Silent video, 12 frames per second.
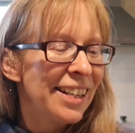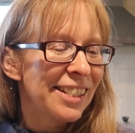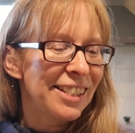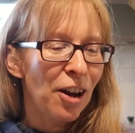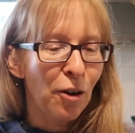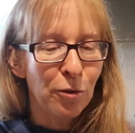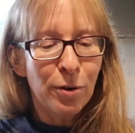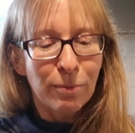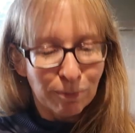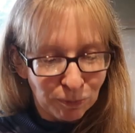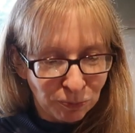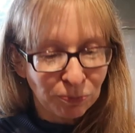So,
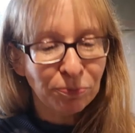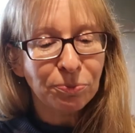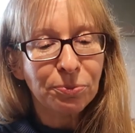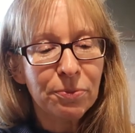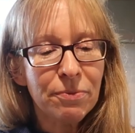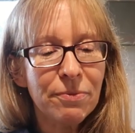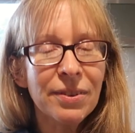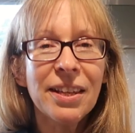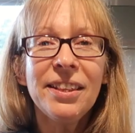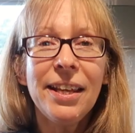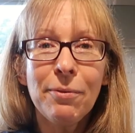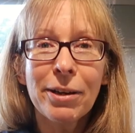
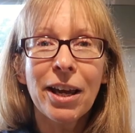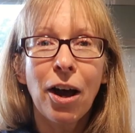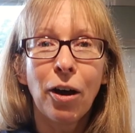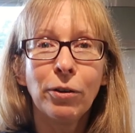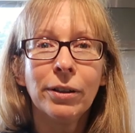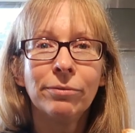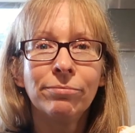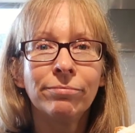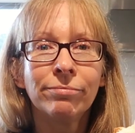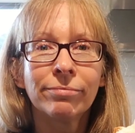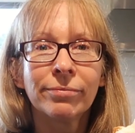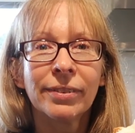there we go.
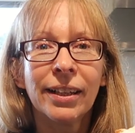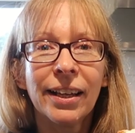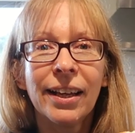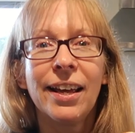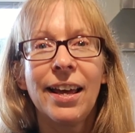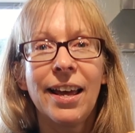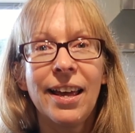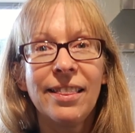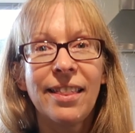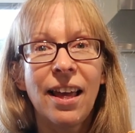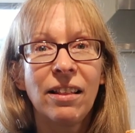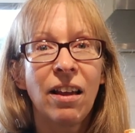
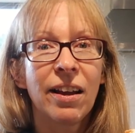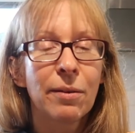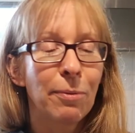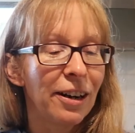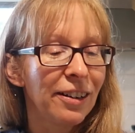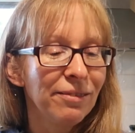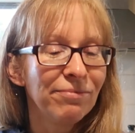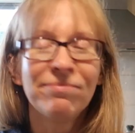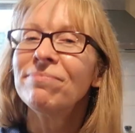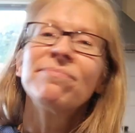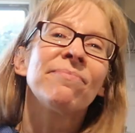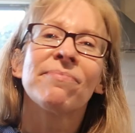Hit that like button.
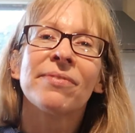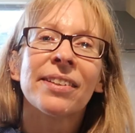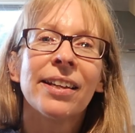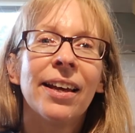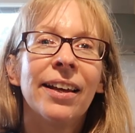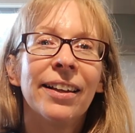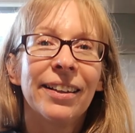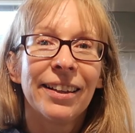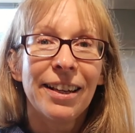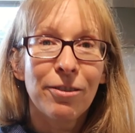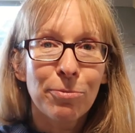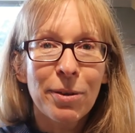
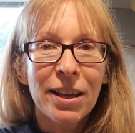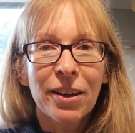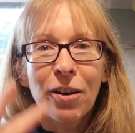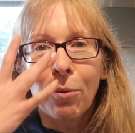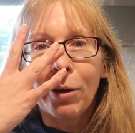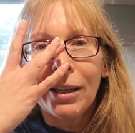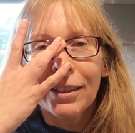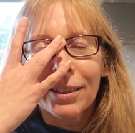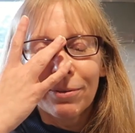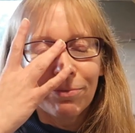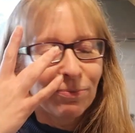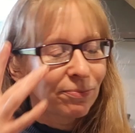Leave me a comment.